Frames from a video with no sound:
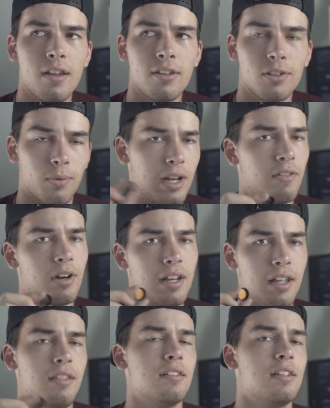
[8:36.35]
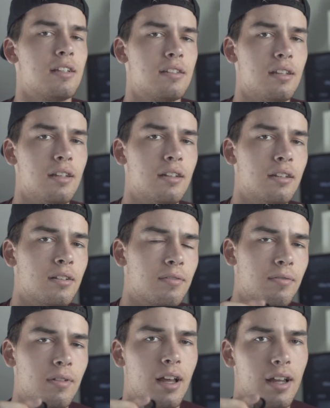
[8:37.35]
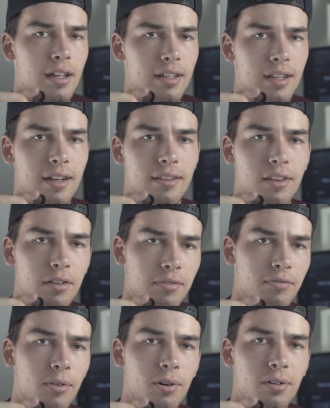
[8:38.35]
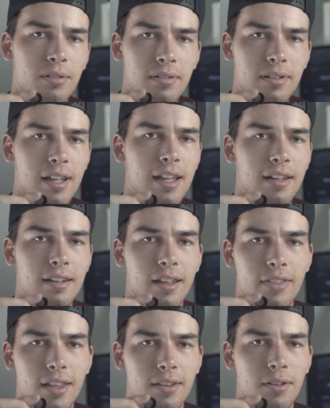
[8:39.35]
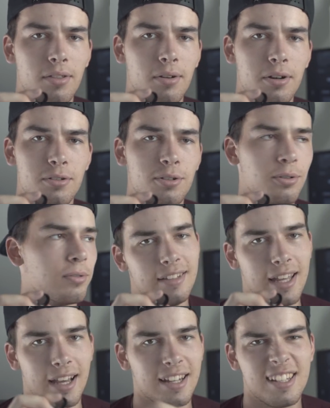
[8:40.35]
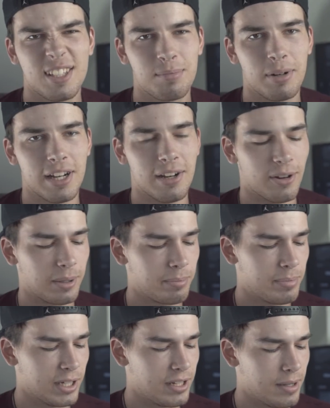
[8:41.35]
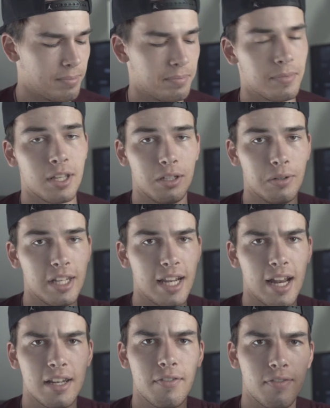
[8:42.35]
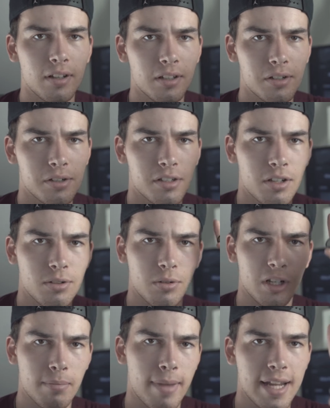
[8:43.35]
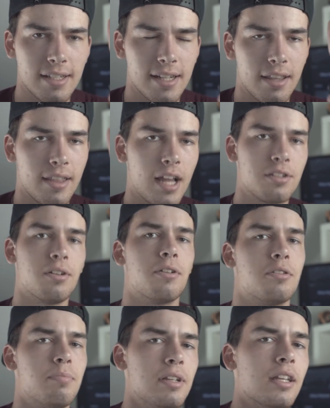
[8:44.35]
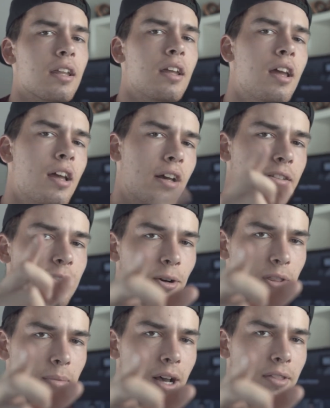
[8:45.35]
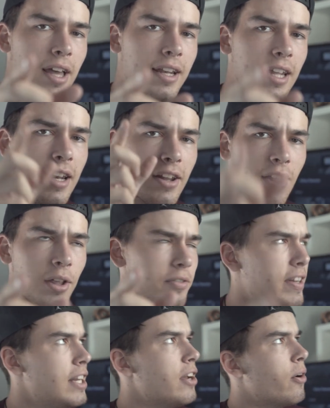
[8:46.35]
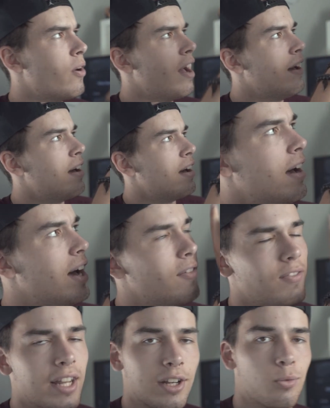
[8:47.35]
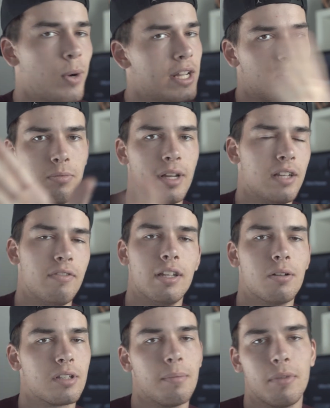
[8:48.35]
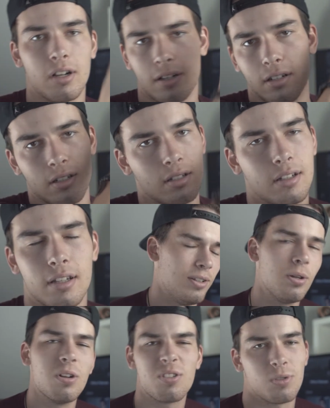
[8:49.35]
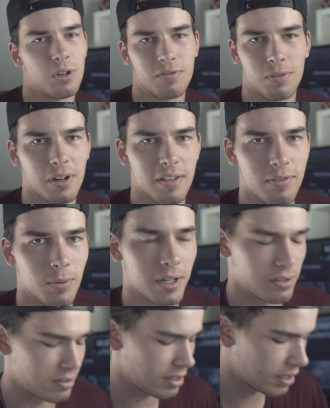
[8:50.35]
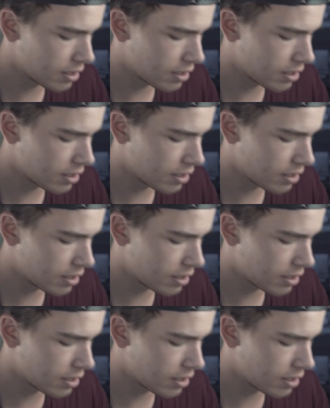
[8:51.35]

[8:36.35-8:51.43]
So whenever I need the 16, I get the 4, 8 and then the 32. Yeah, it's pretty annoying, but you need ND fillers so you can maintain that shutter speed. Talked about that in another video. I've linked way too many videos. I'm not gonna. You can search for it if you want to see